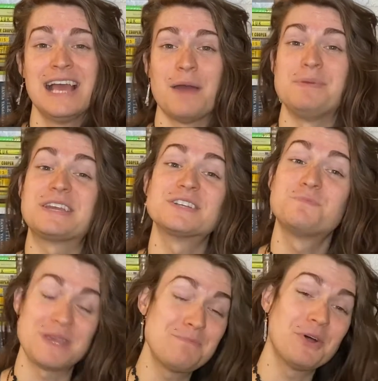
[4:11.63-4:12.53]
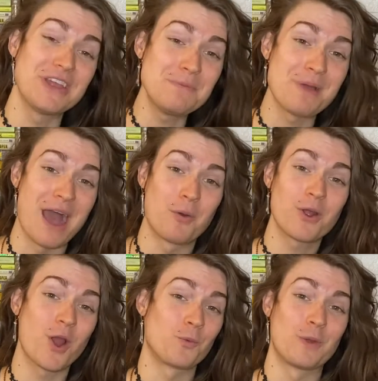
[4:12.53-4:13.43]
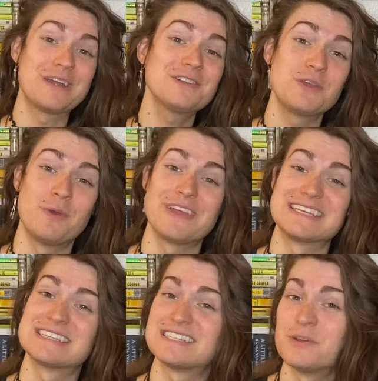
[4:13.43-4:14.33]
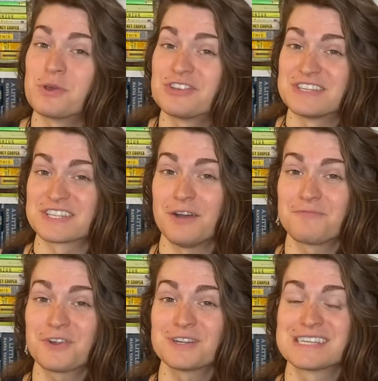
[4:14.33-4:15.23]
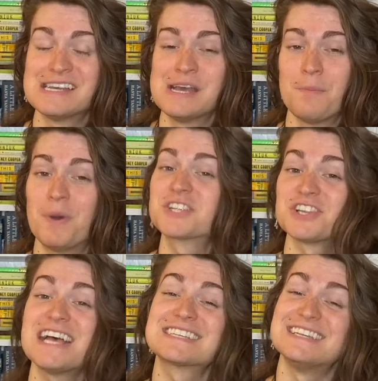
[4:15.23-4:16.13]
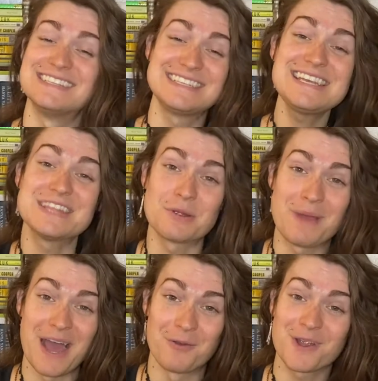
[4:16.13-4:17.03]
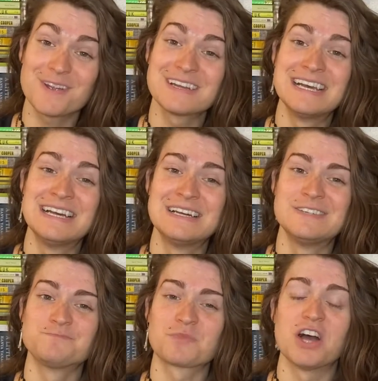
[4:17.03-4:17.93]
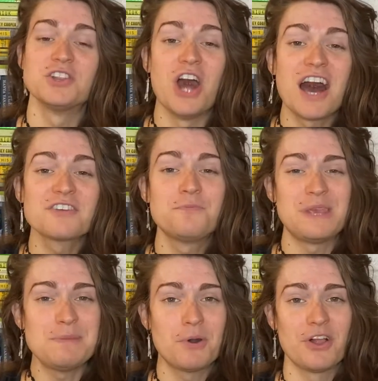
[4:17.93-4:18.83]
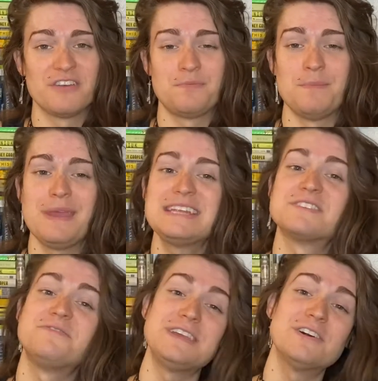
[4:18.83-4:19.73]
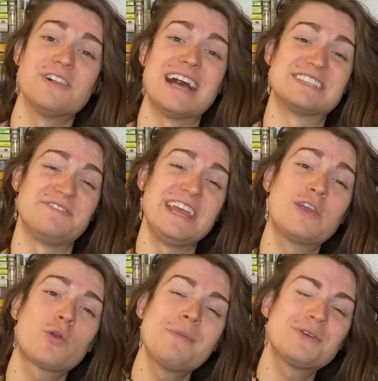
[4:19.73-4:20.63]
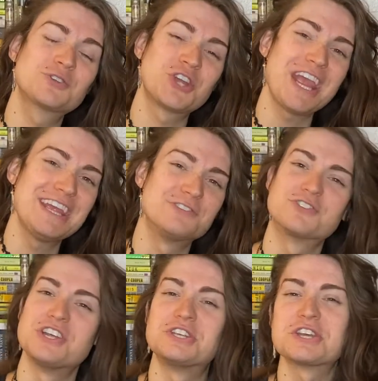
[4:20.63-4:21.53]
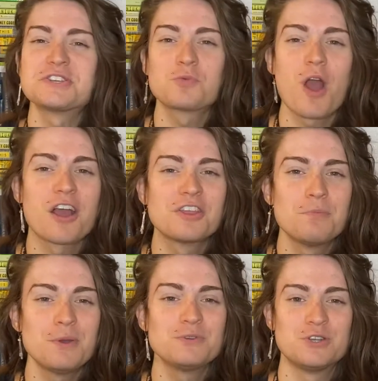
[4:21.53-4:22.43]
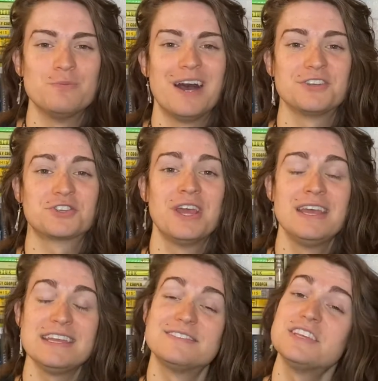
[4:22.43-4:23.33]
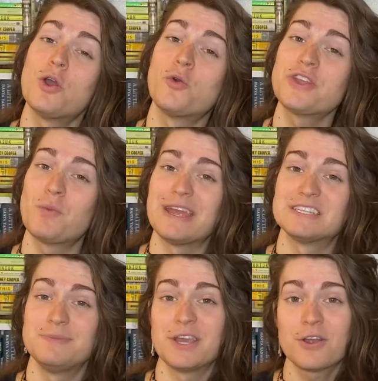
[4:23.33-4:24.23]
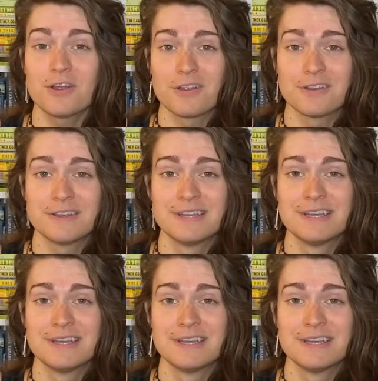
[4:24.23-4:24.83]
and because people in power are rarely willing to sit with discomfort, much less concede their power, a lot of people have been made to feel as if incremental change that doesn't rock the boat too much is the only way to be heard.